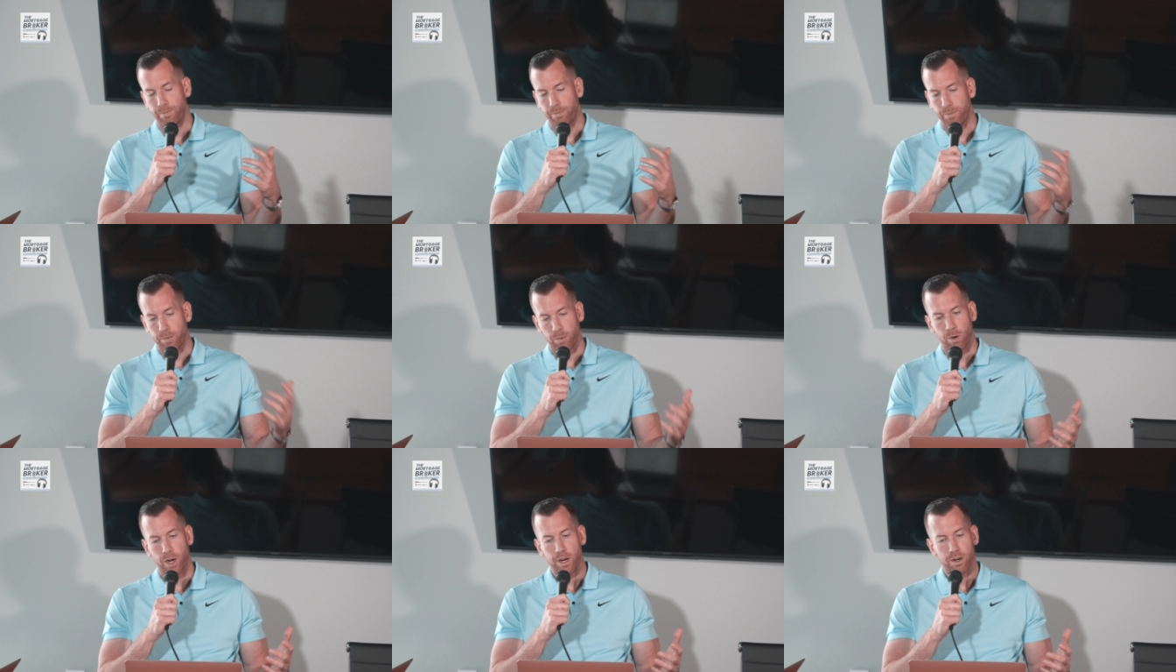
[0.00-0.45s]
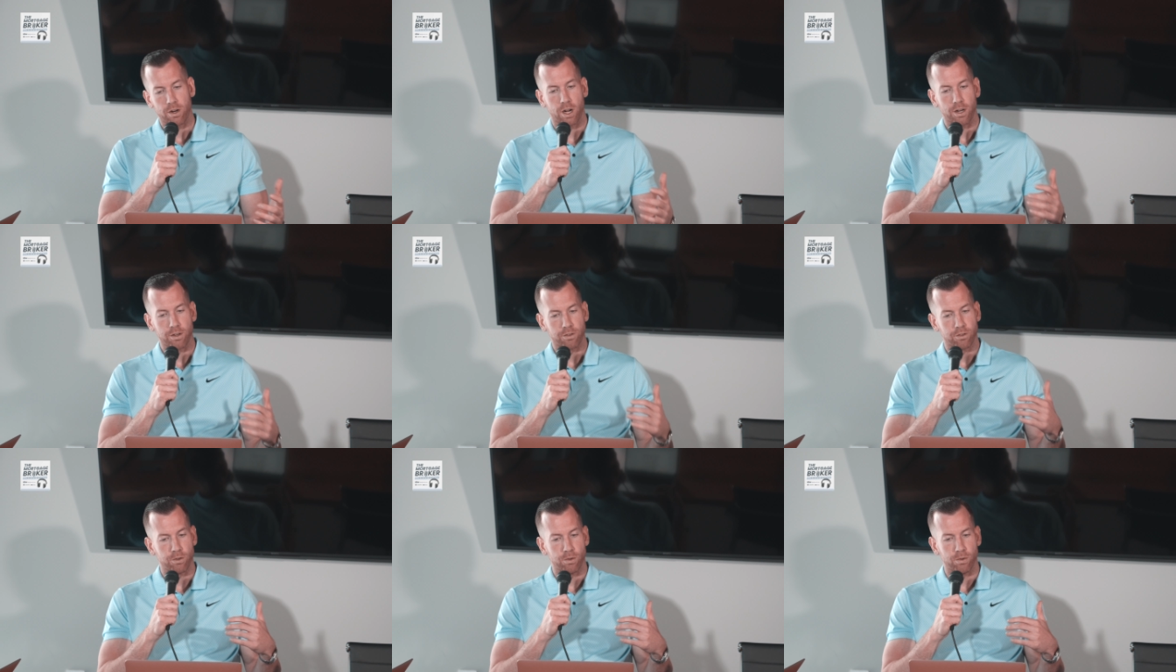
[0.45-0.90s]

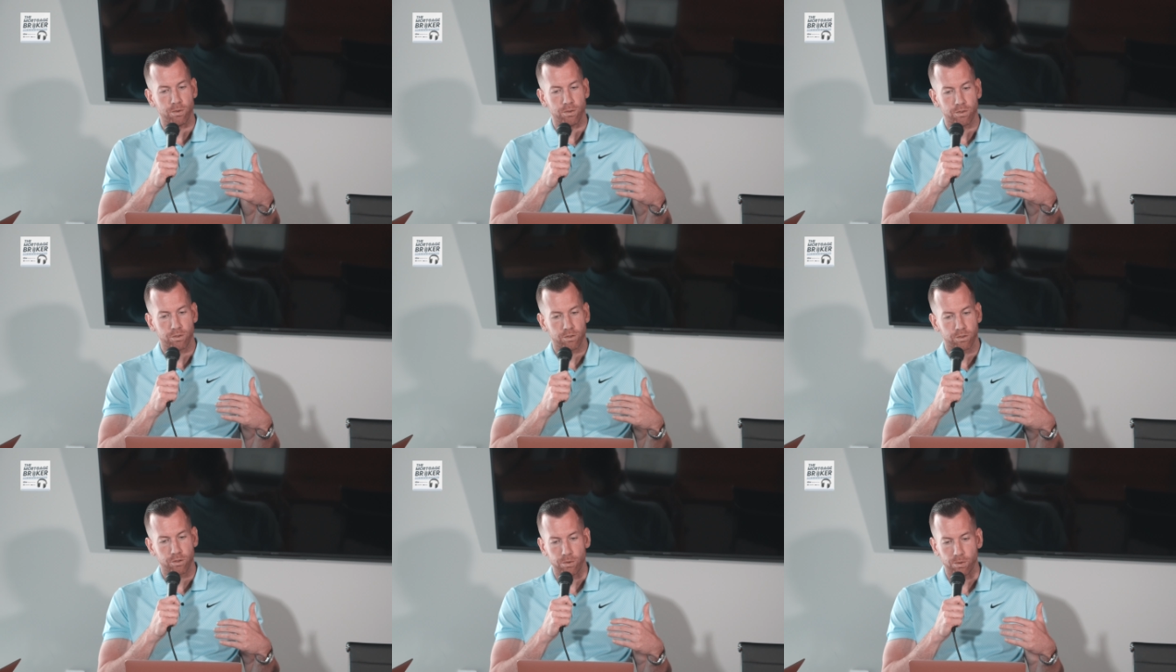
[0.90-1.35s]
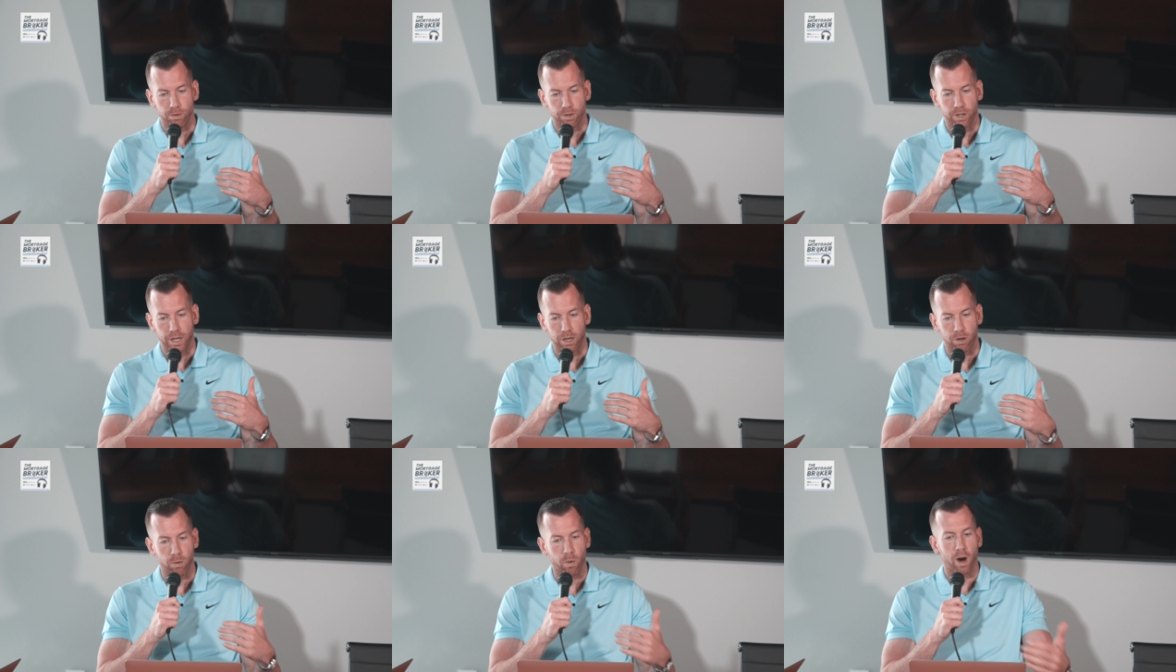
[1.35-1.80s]
whatnot, to
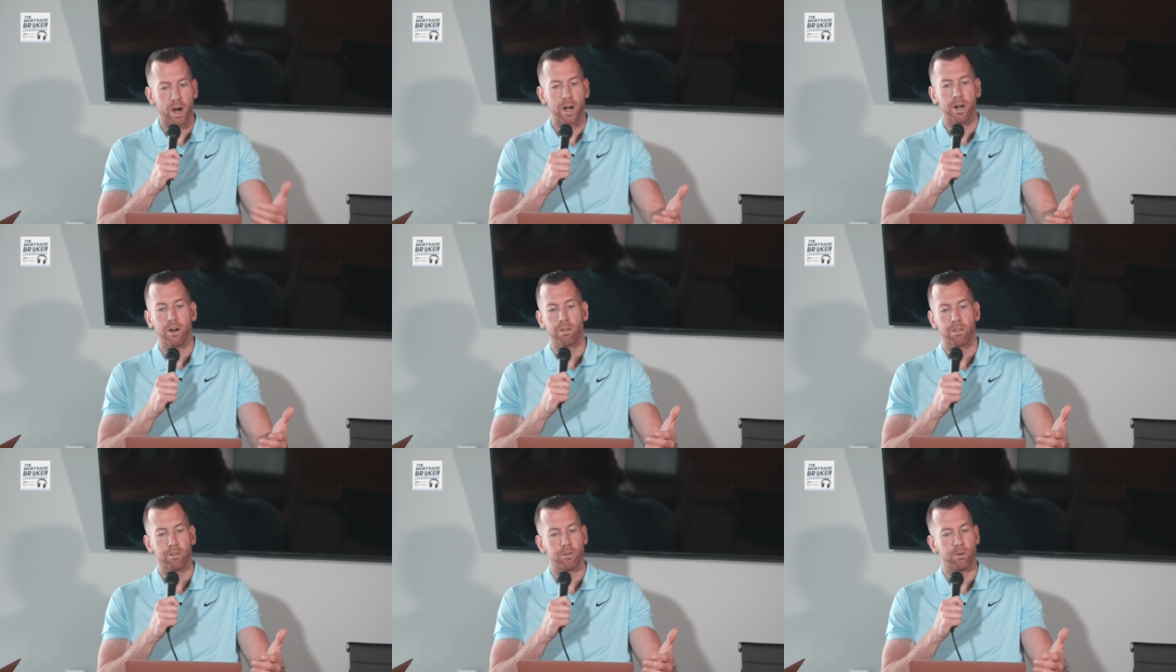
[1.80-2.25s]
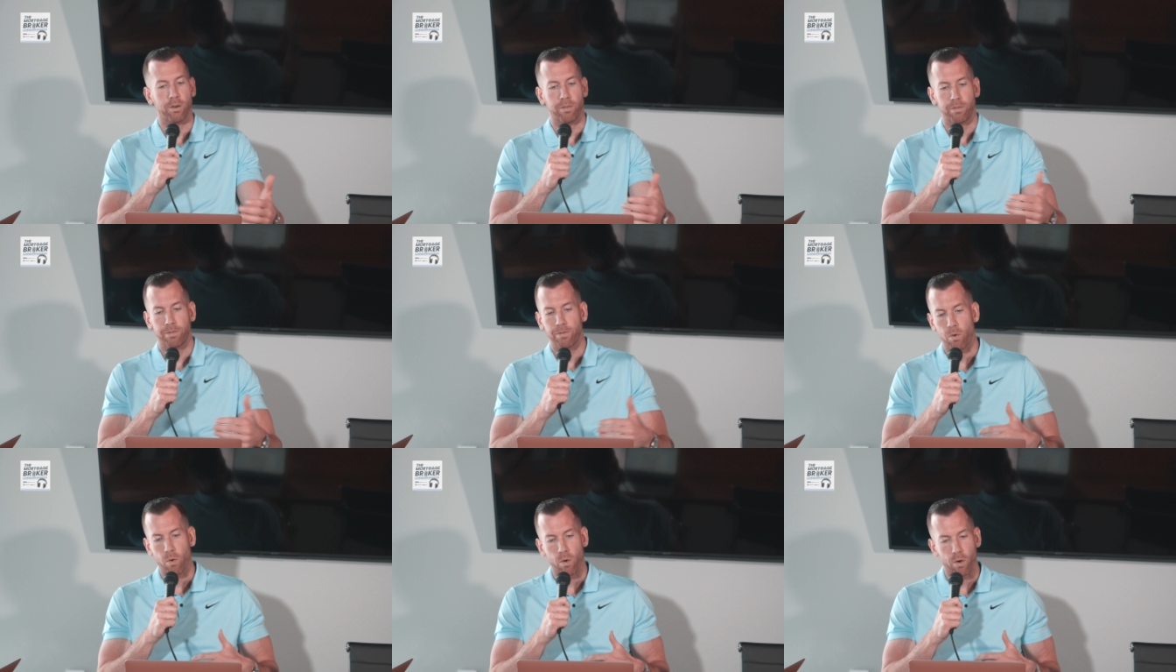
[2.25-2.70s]
inquire through a
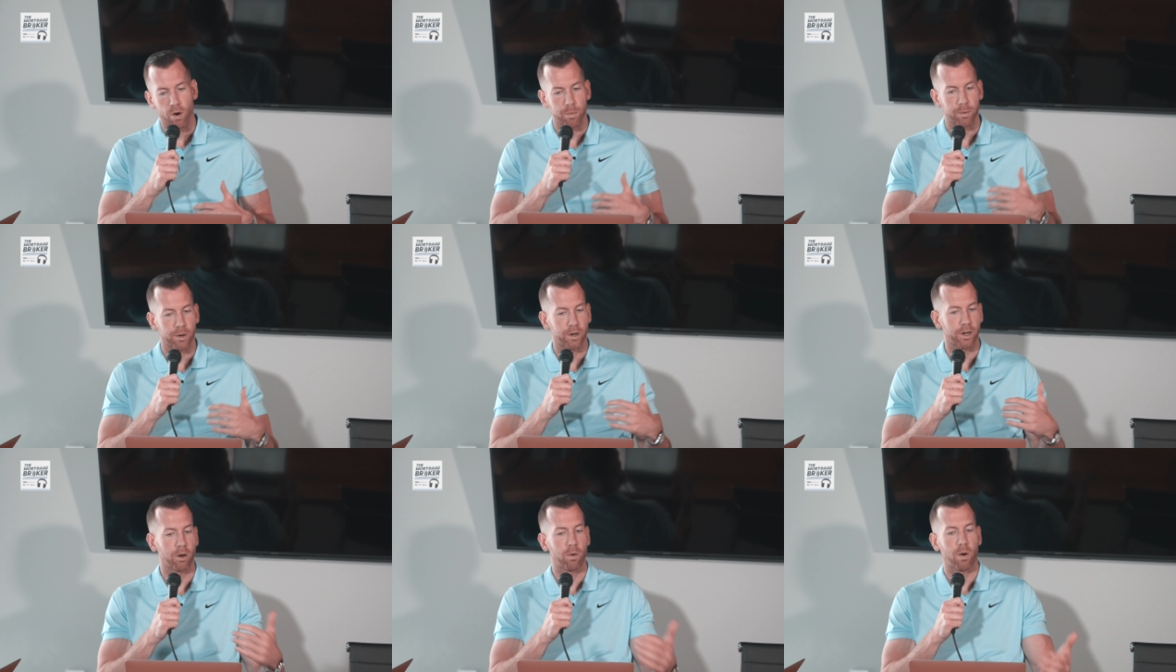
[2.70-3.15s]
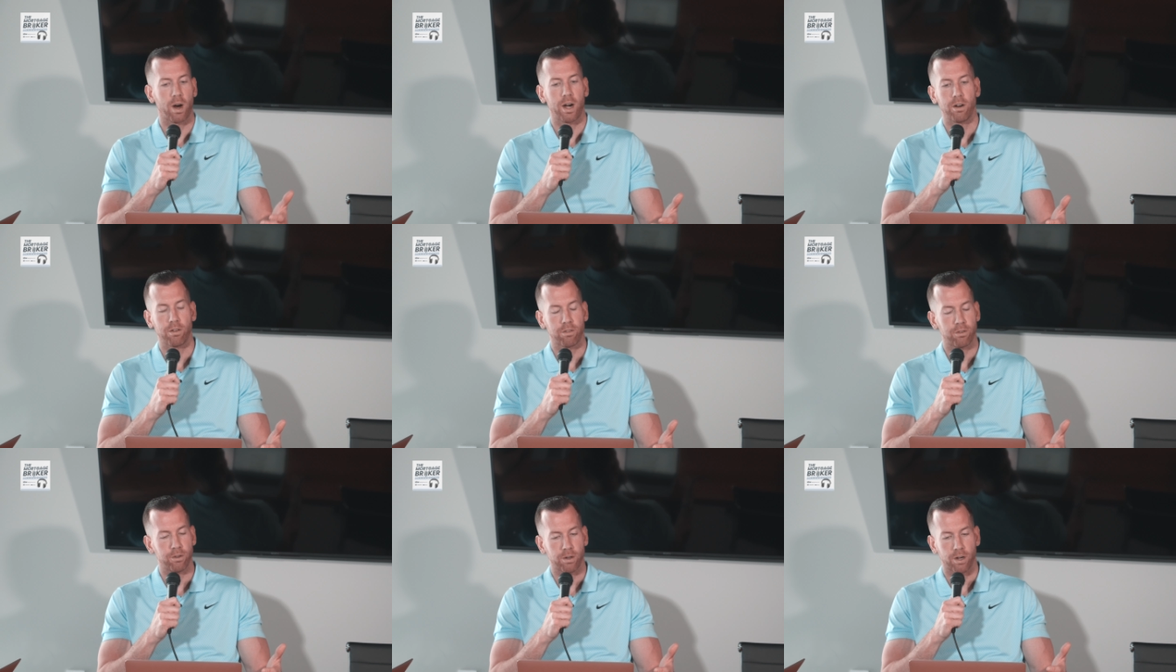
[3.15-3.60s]
form or
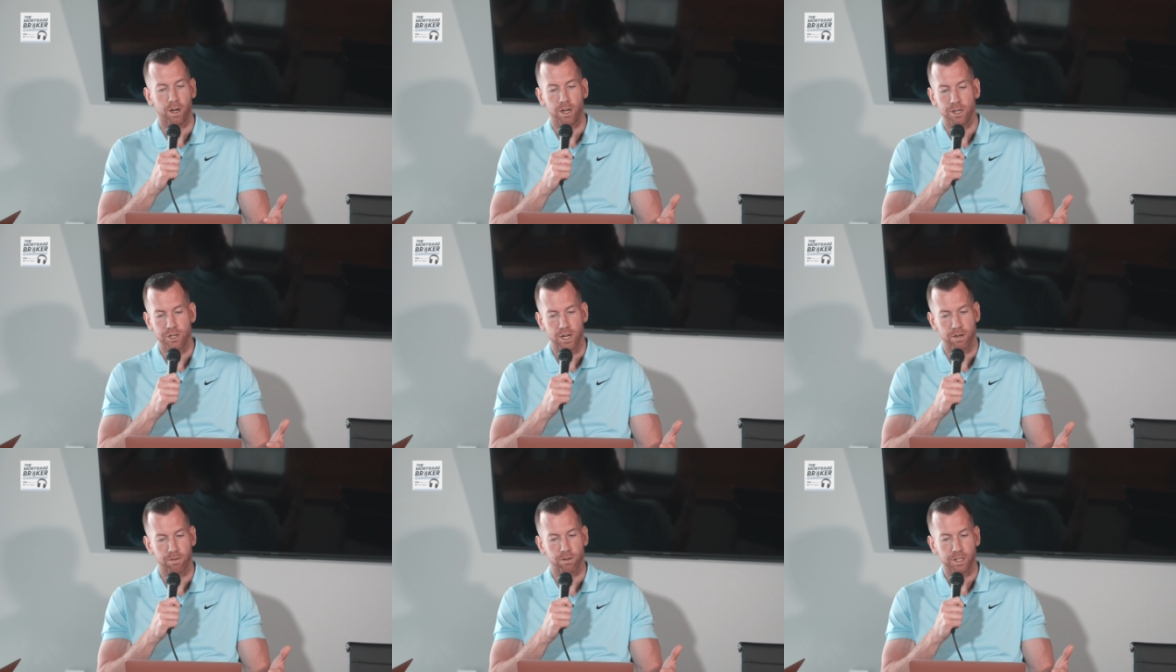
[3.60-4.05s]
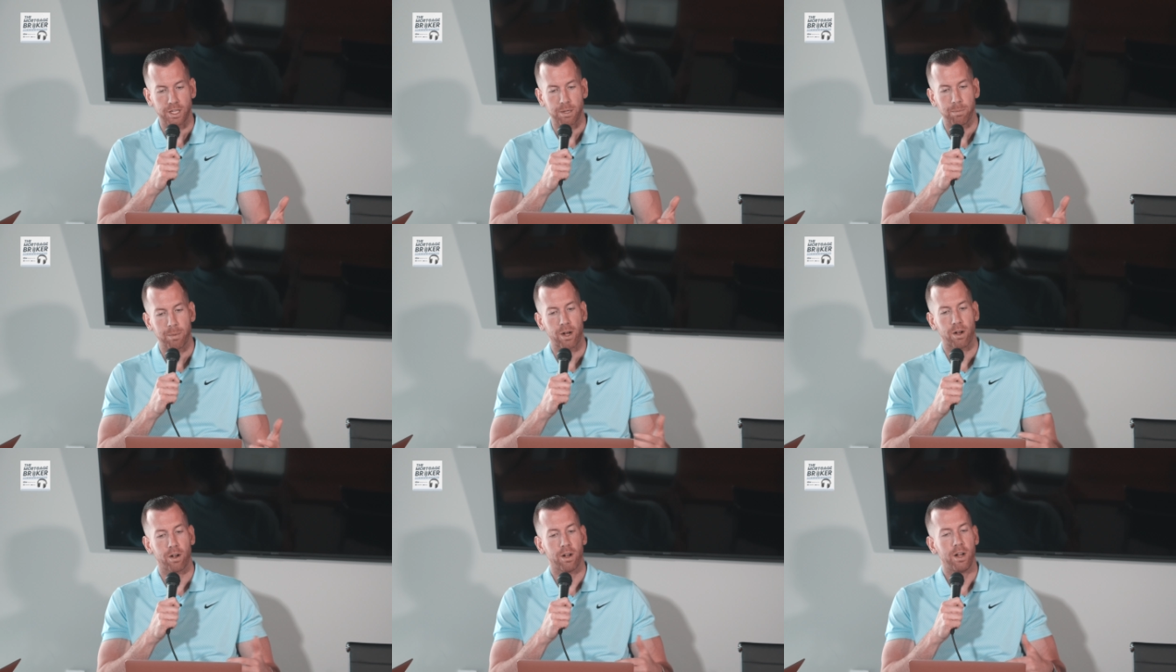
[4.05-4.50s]
inquire through a general
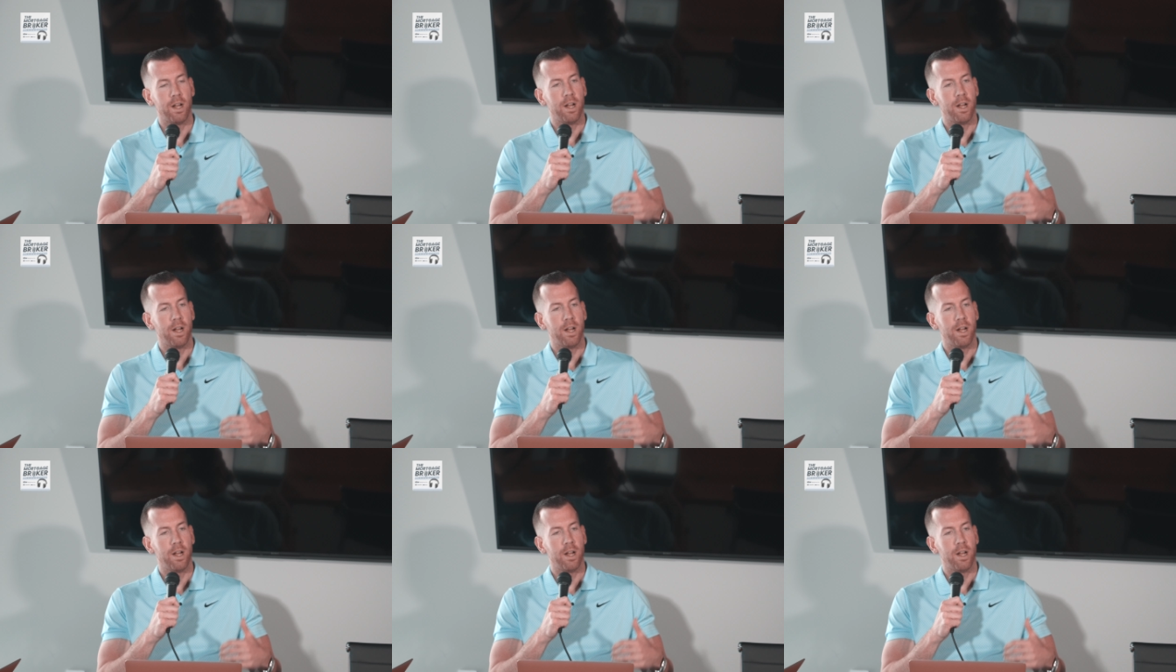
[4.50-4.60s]
email.